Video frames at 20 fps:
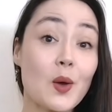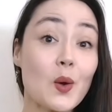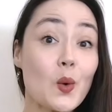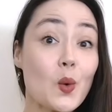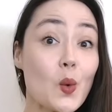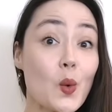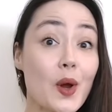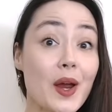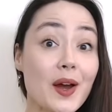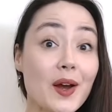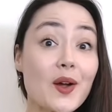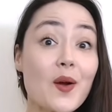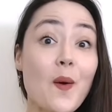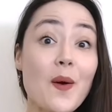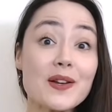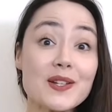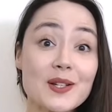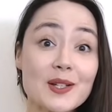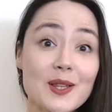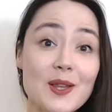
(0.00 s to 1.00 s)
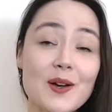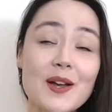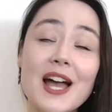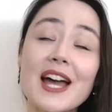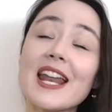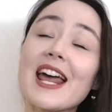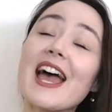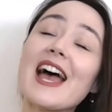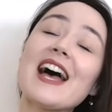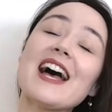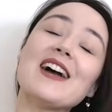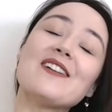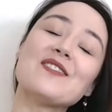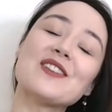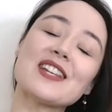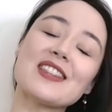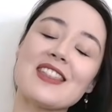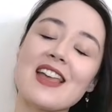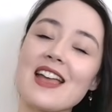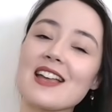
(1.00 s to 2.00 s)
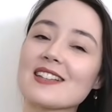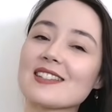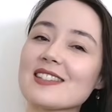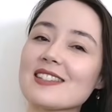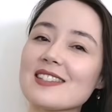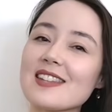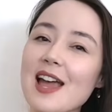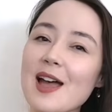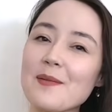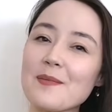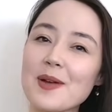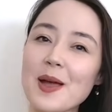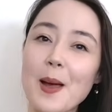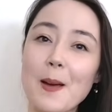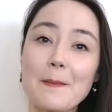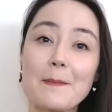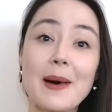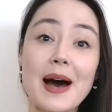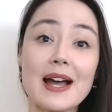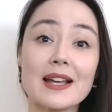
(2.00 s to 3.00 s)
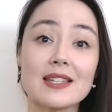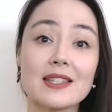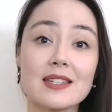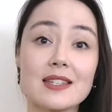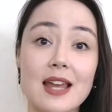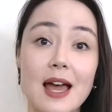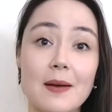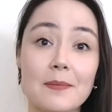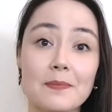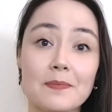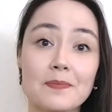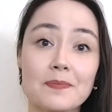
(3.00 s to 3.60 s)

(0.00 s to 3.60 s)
We're going to look at everything step by step.